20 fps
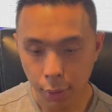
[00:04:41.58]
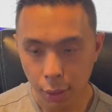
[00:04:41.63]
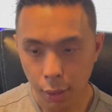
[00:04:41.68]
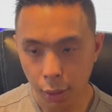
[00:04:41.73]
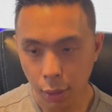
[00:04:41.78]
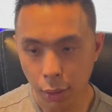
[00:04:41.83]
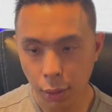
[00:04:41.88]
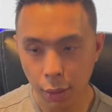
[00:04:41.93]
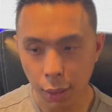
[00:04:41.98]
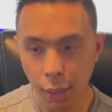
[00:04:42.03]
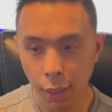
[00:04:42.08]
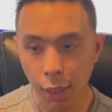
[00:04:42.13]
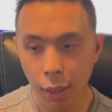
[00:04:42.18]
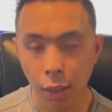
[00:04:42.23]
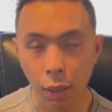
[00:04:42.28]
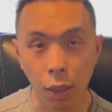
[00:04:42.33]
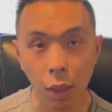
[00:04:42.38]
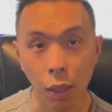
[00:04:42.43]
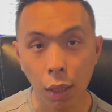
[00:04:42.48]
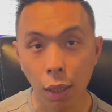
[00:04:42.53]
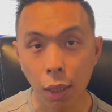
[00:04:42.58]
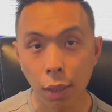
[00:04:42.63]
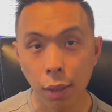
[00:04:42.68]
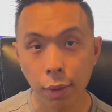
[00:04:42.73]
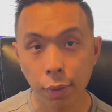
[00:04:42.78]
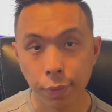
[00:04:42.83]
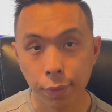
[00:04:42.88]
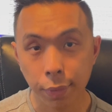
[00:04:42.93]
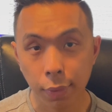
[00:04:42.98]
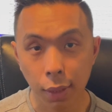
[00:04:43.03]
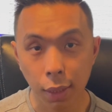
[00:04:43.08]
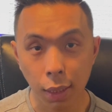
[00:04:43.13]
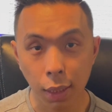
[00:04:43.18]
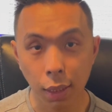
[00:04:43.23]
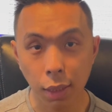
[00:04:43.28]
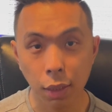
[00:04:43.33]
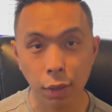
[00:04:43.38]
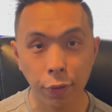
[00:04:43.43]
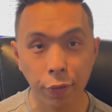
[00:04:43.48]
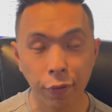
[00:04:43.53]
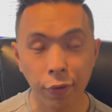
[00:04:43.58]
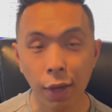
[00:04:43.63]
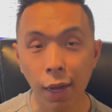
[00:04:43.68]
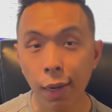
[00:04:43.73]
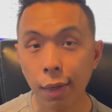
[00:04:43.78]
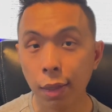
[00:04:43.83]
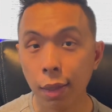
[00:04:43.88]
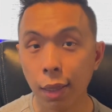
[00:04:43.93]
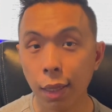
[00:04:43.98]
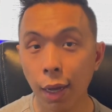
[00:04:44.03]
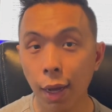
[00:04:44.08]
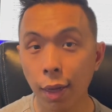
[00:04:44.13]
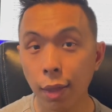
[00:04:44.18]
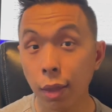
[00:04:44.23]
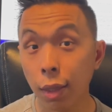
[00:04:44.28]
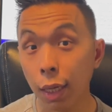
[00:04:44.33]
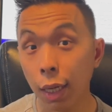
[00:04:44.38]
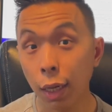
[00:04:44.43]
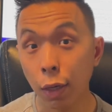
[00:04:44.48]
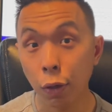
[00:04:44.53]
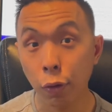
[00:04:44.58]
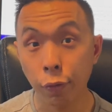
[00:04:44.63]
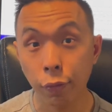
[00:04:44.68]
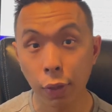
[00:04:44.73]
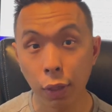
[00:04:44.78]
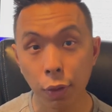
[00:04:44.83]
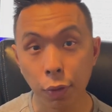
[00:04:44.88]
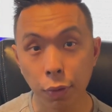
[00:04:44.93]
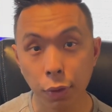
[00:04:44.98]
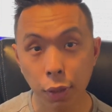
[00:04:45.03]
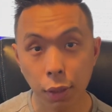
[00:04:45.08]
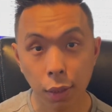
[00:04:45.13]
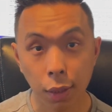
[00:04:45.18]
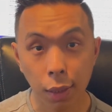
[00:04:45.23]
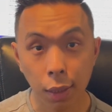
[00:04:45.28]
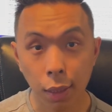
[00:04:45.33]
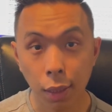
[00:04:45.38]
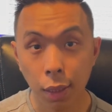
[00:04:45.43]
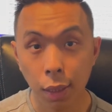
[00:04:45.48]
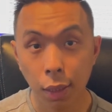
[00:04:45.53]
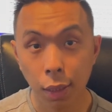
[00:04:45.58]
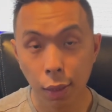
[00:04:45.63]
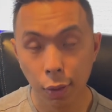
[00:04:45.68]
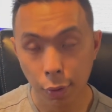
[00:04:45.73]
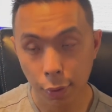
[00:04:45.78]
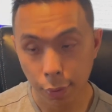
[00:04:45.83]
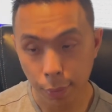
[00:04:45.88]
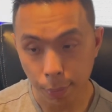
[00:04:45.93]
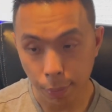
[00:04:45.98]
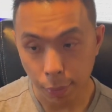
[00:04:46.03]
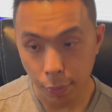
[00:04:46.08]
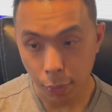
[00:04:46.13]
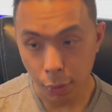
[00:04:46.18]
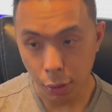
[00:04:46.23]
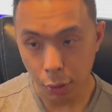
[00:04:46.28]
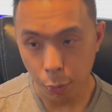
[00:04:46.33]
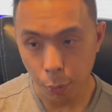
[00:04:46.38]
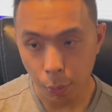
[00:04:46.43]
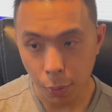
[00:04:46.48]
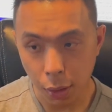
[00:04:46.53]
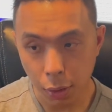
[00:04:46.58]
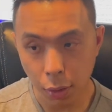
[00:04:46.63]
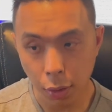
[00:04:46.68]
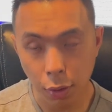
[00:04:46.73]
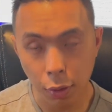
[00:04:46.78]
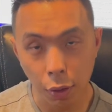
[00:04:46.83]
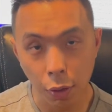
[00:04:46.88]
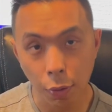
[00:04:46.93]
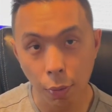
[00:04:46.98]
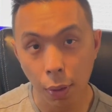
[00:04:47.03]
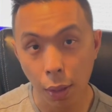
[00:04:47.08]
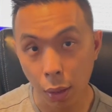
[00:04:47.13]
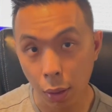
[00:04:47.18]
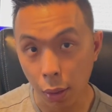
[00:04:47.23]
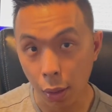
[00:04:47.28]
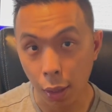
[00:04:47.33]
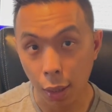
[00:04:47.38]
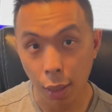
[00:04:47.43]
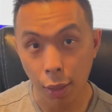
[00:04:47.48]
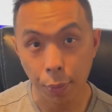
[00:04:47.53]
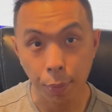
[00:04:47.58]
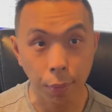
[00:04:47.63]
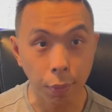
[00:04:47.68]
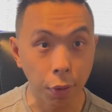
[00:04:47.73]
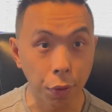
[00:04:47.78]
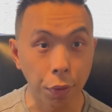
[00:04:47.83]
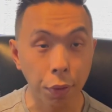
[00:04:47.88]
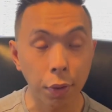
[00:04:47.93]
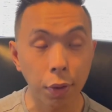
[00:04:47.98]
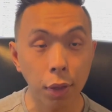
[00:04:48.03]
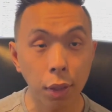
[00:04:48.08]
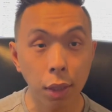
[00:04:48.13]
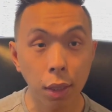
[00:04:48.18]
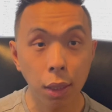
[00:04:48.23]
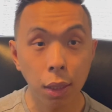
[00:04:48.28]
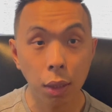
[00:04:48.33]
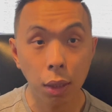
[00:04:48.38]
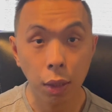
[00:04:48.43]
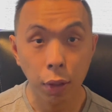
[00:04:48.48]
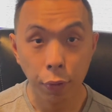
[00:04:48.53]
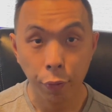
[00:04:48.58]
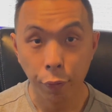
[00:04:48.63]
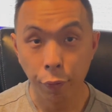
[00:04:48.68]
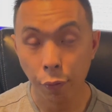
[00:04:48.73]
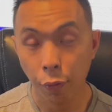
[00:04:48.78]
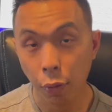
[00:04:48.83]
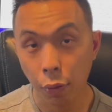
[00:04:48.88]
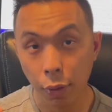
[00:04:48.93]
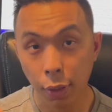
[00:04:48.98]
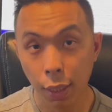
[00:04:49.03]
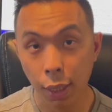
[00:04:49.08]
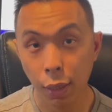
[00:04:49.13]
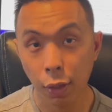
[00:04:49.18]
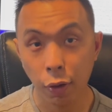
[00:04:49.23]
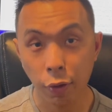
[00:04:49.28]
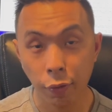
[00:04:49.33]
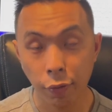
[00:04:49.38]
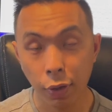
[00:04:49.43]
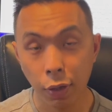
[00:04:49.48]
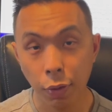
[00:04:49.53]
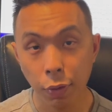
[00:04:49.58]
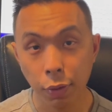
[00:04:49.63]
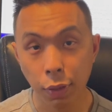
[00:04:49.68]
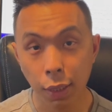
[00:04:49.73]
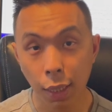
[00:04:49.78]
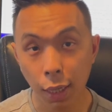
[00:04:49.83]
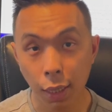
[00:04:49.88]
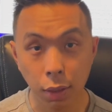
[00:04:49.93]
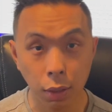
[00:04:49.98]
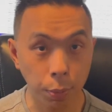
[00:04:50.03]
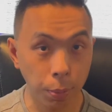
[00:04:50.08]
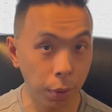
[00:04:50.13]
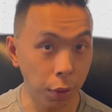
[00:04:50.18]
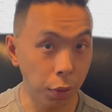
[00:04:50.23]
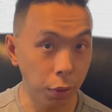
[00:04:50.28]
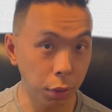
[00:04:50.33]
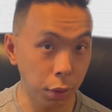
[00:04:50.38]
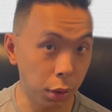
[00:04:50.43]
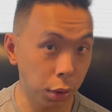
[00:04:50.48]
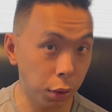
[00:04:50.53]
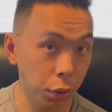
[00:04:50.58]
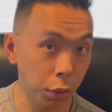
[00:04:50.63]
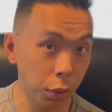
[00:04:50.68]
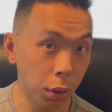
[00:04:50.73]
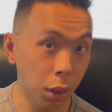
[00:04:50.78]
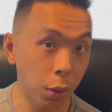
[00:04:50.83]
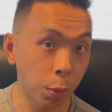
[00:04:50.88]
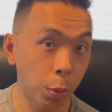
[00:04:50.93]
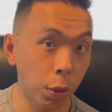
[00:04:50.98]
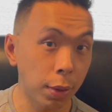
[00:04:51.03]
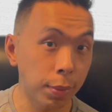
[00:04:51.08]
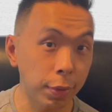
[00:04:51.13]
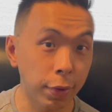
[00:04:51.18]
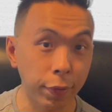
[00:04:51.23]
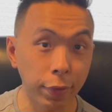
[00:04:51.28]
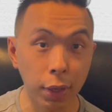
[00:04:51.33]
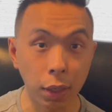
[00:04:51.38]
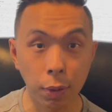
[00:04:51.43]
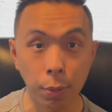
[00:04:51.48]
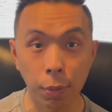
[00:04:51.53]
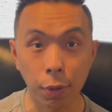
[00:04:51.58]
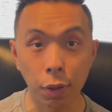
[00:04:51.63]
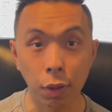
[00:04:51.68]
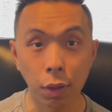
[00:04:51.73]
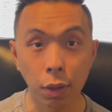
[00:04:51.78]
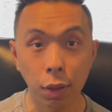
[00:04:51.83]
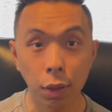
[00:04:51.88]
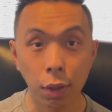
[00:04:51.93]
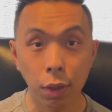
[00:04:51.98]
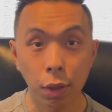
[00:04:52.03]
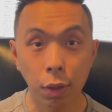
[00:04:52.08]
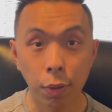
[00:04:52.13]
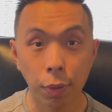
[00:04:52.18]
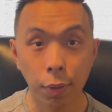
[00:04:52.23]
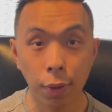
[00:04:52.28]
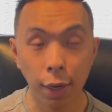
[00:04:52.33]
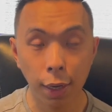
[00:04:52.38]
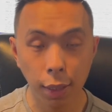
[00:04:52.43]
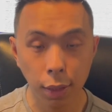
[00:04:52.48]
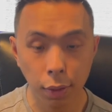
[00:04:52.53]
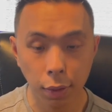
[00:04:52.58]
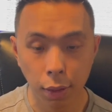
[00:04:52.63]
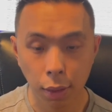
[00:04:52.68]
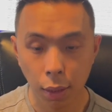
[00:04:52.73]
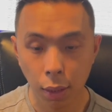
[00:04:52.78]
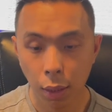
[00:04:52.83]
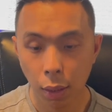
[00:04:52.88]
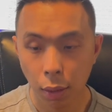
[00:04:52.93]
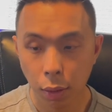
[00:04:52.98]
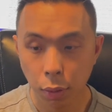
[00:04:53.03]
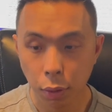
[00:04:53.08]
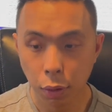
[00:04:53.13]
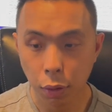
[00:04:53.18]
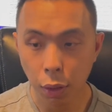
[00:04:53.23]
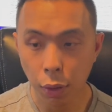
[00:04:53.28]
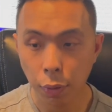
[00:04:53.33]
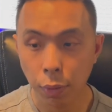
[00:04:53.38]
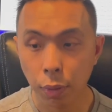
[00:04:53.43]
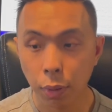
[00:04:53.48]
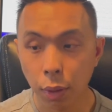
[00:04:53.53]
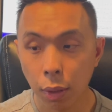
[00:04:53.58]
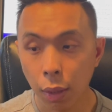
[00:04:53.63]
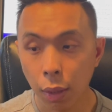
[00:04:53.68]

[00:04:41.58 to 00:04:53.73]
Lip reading: the second con is the fact that the interviews, there you must know a lot more for the interviews as opposed to a web developer, right? So